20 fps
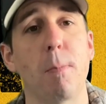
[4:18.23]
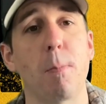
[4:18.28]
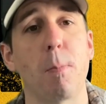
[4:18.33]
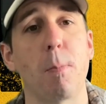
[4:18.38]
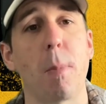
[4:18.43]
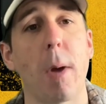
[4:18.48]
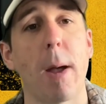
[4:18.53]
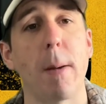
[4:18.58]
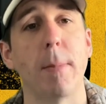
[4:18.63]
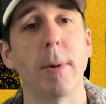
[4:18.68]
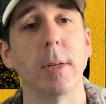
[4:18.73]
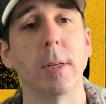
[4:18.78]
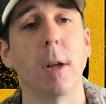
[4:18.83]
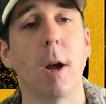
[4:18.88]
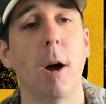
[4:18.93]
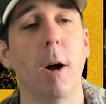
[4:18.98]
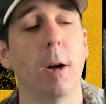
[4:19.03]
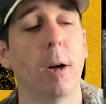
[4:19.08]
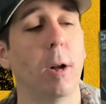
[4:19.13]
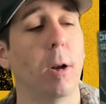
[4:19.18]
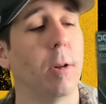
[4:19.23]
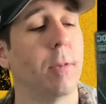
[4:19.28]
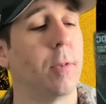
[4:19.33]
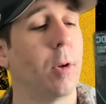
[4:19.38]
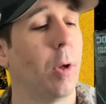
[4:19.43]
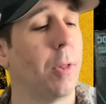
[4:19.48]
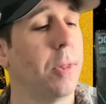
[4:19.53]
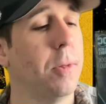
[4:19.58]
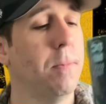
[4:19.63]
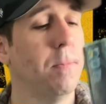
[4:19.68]
Batman Gargoyle of
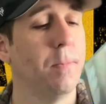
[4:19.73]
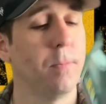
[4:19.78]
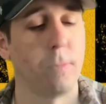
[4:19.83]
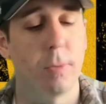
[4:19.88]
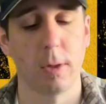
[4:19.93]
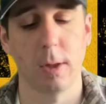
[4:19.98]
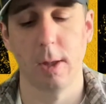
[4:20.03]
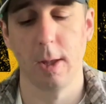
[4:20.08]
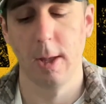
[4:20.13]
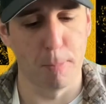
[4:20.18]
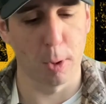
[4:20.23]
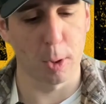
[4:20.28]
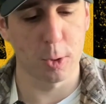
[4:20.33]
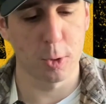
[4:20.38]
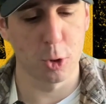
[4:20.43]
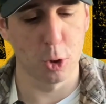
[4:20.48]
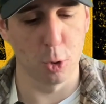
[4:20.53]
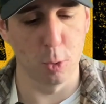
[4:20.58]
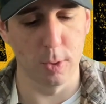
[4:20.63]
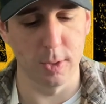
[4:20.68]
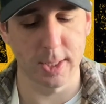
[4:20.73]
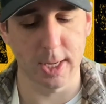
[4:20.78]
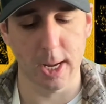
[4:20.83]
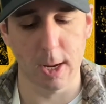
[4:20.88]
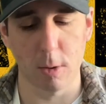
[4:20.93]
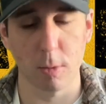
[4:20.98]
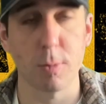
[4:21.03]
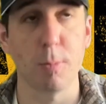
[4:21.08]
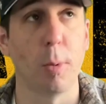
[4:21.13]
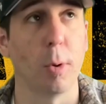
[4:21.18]
Gotham. Book 2 is
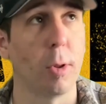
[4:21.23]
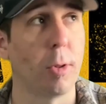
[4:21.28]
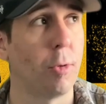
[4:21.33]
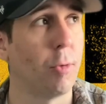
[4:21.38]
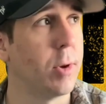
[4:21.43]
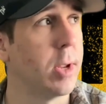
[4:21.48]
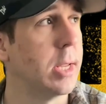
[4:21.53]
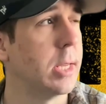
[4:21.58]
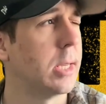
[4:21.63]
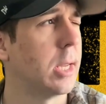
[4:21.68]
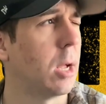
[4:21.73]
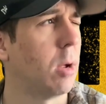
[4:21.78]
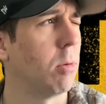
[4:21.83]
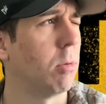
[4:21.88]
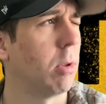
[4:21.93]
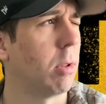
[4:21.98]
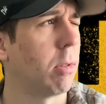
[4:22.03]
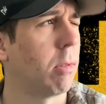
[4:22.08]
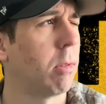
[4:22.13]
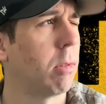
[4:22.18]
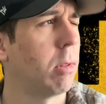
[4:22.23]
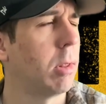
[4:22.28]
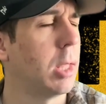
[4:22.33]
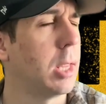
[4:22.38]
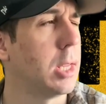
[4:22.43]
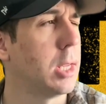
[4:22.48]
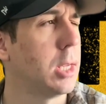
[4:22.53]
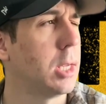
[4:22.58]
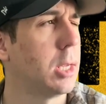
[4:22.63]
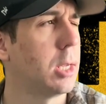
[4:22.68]
out. Book 3 is out, I
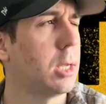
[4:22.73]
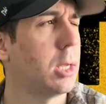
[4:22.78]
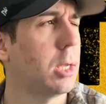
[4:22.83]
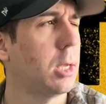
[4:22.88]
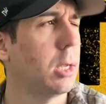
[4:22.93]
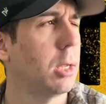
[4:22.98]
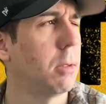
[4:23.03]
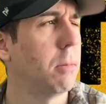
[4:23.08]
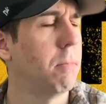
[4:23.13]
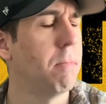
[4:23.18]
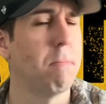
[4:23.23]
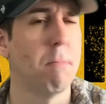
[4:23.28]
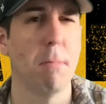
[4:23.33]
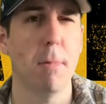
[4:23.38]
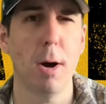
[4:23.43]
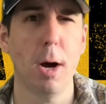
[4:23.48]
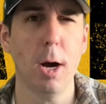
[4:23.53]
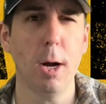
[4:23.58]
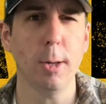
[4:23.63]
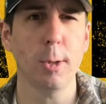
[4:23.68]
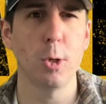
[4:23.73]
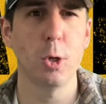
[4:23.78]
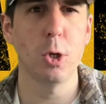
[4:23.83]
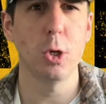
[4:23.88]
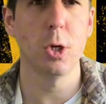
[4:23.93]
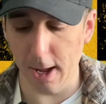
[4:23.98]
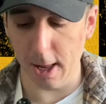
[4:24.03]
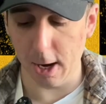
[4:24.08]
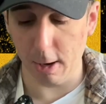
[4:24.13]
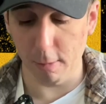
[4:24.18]
think, March.
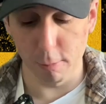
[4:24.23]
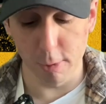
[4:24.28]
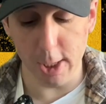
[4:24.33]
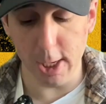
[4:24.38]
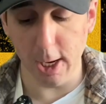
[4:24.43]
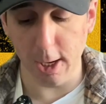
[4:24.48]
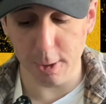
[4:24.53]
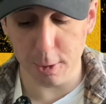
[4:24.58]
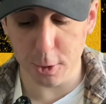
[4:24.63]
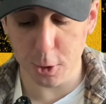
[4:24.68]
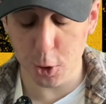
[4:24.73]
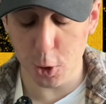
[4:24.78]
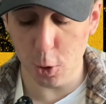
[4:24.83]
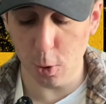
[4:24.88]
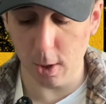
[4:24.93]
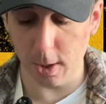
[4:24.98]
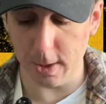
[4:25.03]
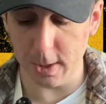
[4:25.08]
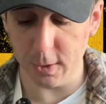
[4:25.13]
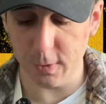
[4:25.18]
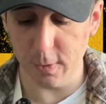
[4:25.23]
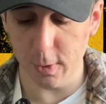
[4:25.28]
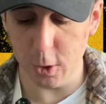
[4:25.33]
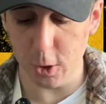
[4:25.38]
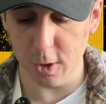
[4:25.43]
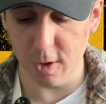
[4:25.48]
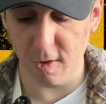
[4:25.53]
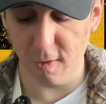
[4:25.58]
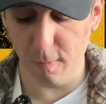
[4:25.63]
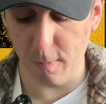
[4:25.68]
And I really do like this version of